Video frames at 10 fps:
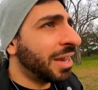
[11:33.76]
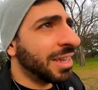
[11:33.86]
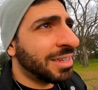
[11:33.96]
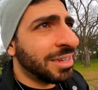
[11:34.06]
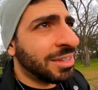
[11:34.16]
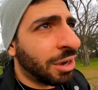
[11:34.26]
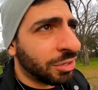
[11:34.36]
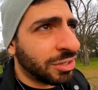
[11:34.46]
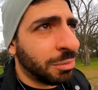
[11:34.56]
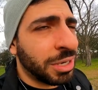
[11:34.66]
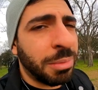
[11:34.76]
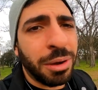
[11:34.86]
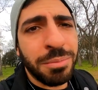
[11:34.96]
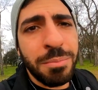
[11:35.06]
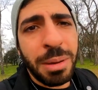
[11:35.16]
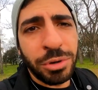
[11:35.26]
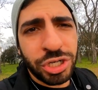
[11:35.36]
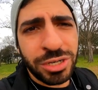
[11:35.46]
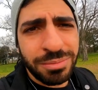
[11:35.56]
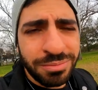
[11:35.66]
And then I did talk to someone about
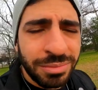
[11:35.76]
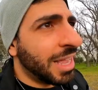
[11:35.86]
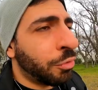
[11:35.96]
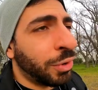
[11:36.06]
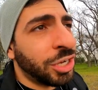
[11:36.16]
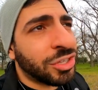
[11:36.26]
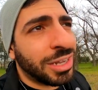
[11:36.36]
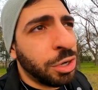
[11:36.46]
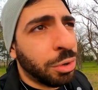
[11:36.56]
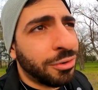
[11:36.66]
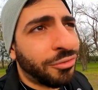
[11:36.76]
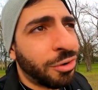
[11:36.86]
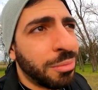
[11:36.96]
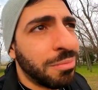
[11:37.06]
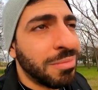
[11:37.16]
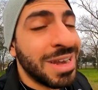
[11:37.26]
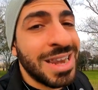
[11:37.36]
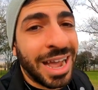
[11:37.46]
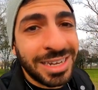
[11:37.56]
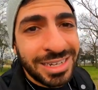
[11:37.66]
membership. It ranges anywhere from
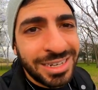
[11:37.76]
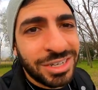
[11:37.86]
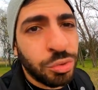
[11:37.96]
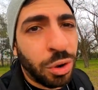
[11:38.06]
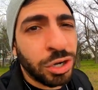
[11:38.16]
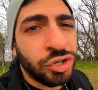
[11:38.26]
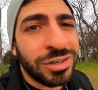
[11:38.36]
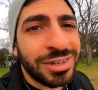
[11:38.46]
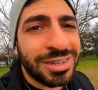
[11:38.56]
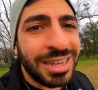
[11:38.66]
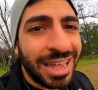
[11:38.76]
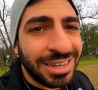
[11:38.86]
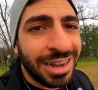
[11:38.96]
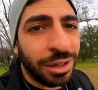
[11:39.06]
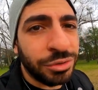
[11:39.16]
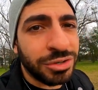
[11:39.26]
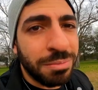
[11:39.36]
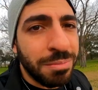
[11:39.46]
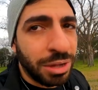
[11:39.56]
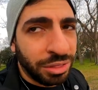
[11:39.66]
$90 to $110 a
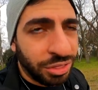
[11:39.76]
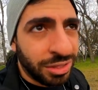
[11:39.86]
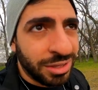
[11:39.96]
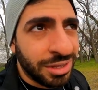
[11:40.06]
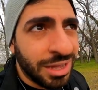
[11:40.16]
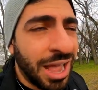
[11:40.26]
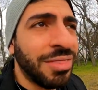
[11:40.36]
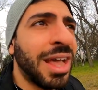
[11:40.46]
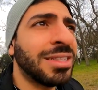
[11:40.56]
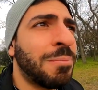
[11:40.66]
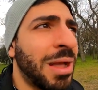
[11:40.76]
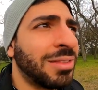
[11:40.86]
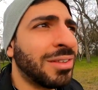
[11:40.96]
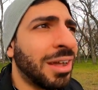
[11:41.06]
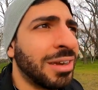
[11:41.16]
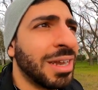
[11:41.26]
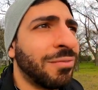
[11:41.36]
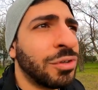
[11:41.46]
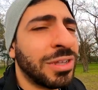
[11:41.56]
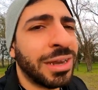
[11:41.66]
month, and that depends on
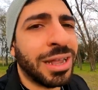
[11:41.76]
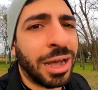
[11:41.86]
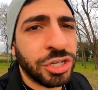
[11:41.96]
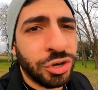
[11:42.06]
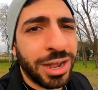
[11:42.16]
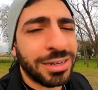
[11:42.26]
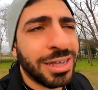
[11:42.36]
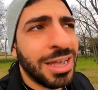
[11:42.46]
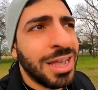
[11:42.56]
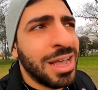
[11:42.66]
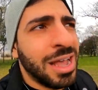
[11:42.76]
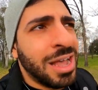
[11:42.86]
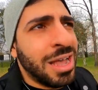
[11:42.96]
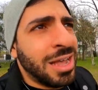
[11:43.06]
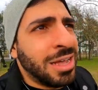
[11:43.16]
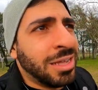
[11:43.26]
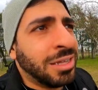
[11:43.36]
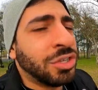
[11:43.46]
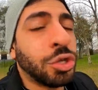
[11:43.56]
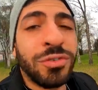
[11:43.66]
if you signed a contract.
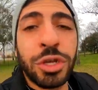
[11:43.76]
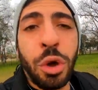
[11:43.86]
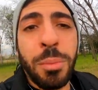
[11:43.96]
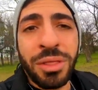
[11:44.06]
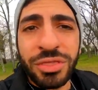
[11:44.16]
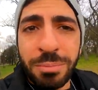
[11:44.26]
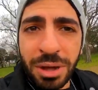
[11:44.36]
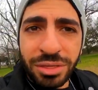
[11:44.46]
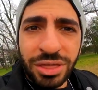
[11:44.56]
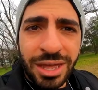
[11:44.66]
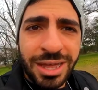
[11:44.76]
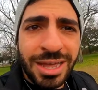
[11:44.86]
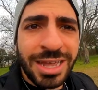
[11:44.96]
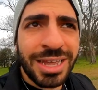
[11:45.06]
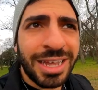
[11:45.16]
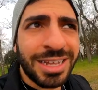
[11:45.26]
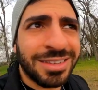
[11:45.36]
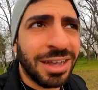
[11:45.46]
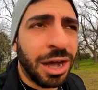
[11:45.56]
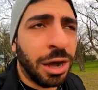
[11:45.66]
So if you go month to month,
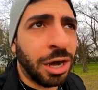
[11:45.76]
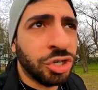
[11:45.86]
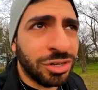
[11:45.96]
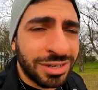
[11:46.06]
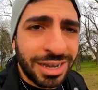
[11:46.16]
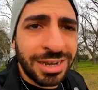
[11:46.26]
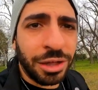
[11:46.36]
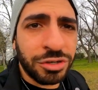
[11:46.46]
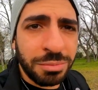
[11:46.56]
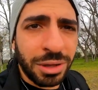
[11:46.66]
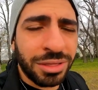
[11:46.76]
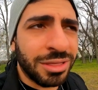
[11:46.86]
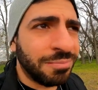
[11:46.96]
it's $110 a month.